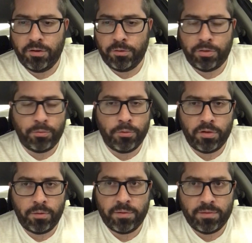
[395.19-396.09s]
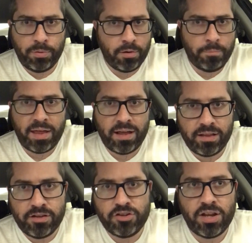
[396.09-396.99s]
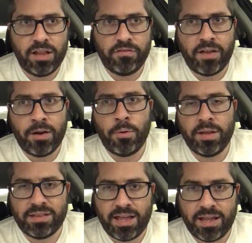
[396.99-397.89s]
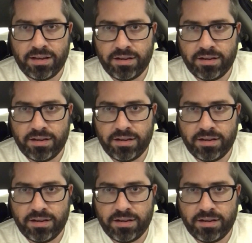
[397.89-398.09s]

go through them and put them back on the shelf. I don't want that.